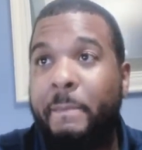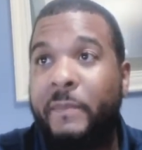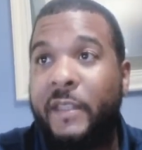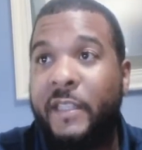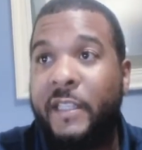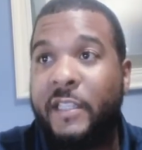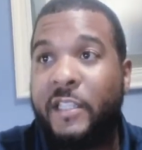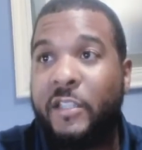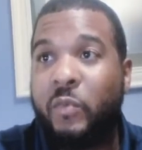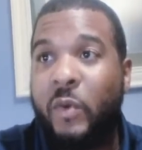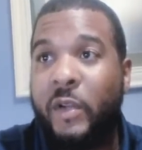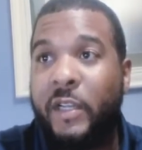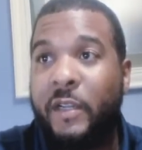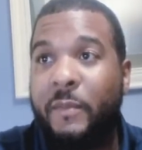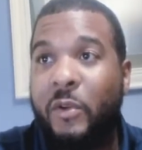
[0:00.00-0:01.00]
This is
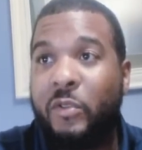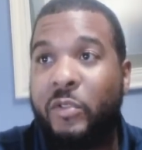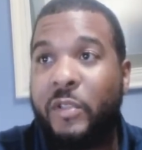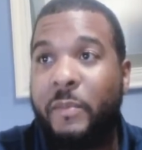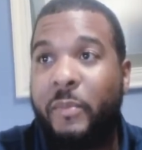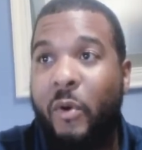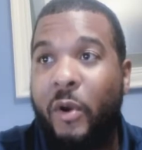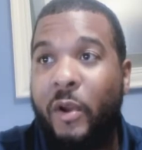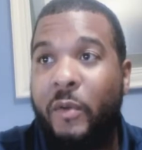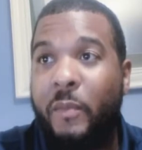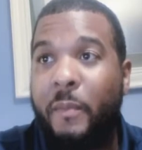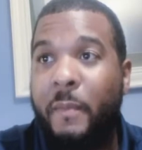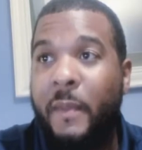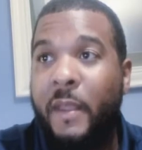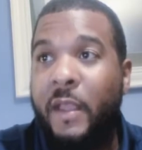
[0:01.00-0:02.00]
one of the most
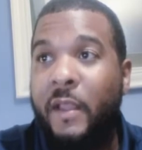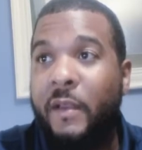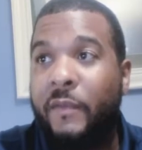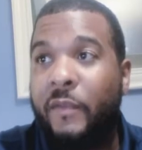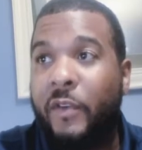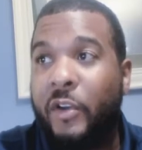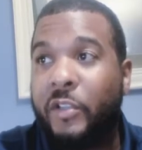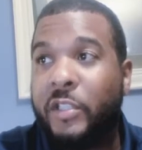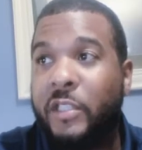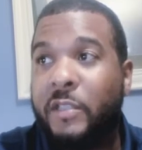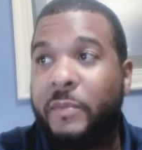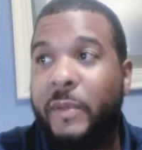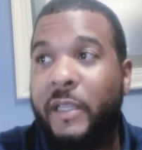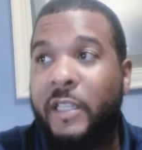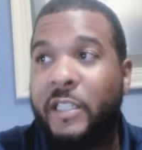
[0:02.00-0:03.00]
important verses
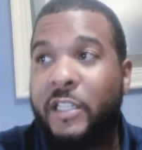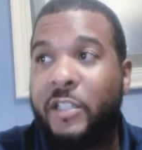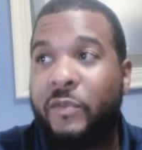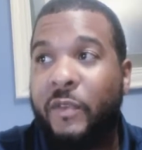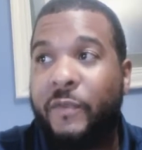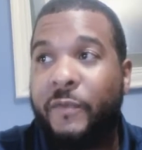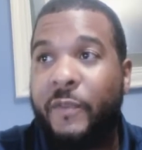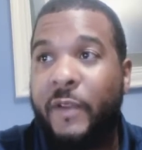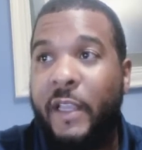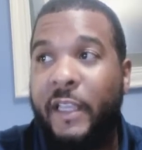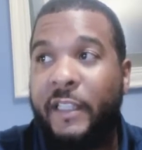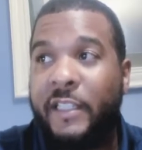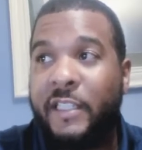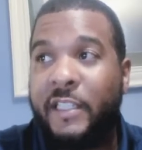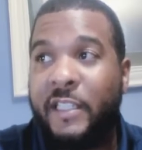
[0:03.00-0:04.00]
because
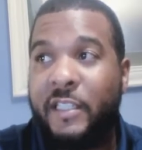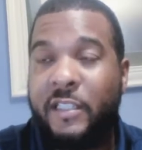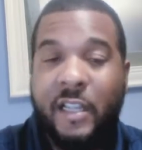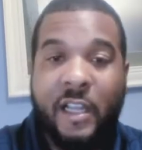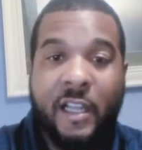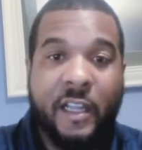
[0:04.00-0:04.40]
this is